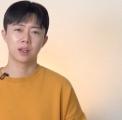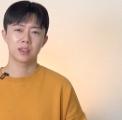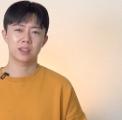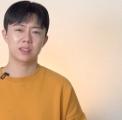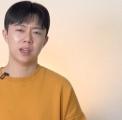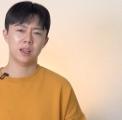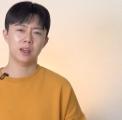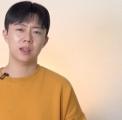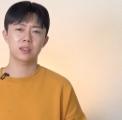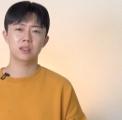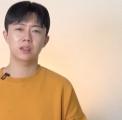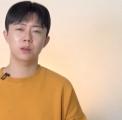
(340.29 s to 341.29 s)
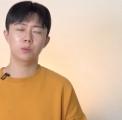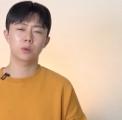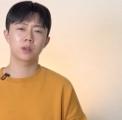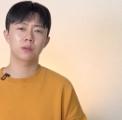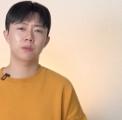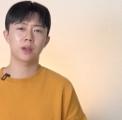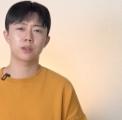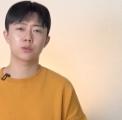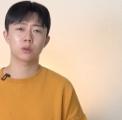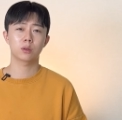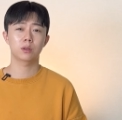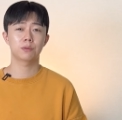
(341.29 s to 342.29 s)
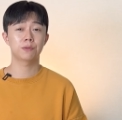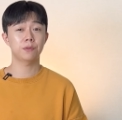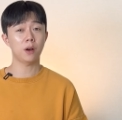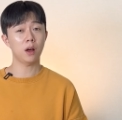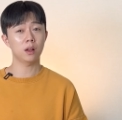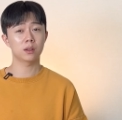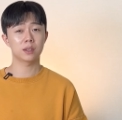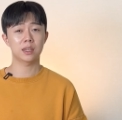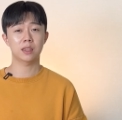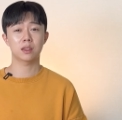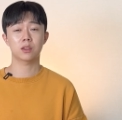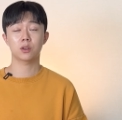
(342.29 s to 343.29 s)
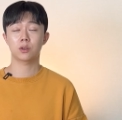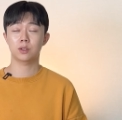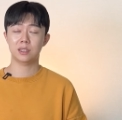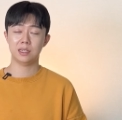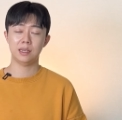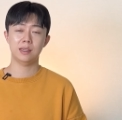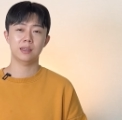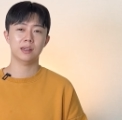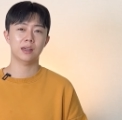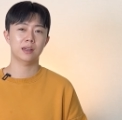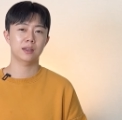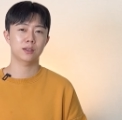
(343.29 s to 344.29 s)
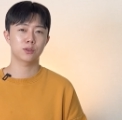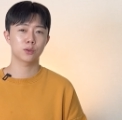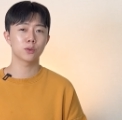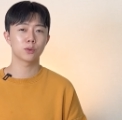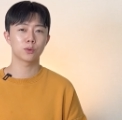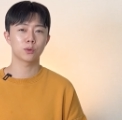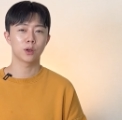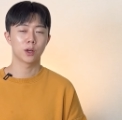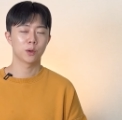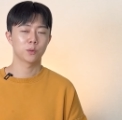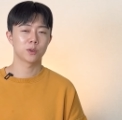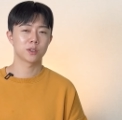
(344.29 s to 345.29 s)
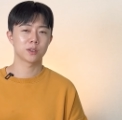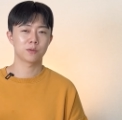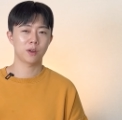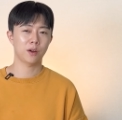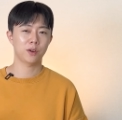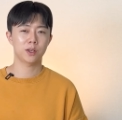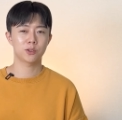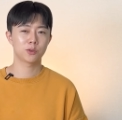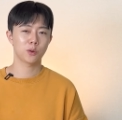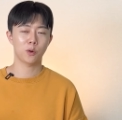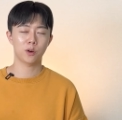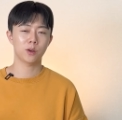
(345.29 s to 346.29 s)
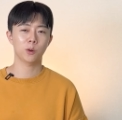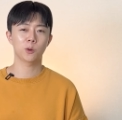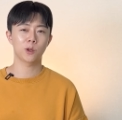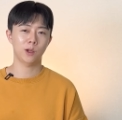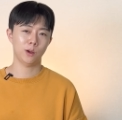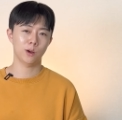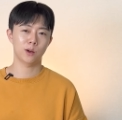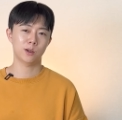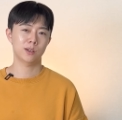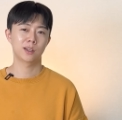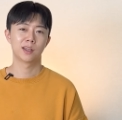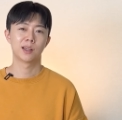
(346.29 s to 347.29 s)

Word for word: The dynasty would eventually fall in 1392, which is very historical year,